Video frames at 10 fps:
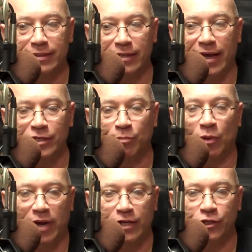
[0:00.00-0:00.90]
It's an
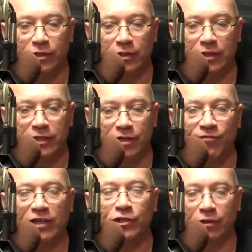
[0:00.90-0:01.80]
exploration. It's a
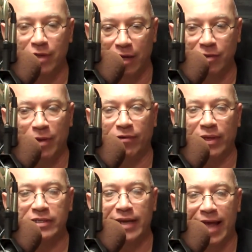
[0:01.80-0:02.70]
fictional documentary
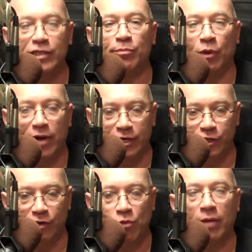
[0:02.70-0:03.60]
that's an
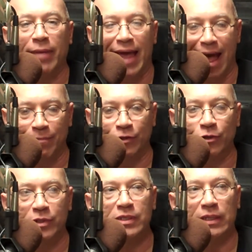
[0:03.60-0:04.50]
exploration of what may happen
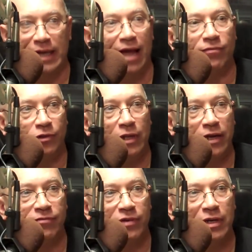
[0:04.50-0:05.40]
to us in the
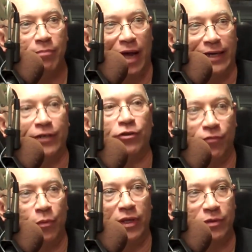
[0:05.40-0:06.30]
afterlife by
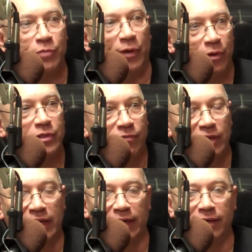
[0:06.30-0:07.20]
interviewing the spirits of
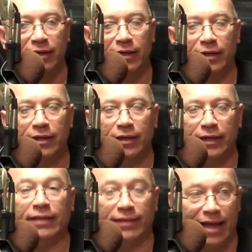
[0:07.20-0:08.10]
the dead
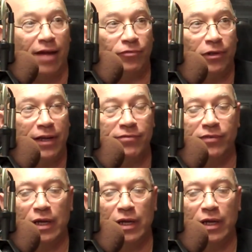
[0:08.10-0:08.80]
in the afterlife.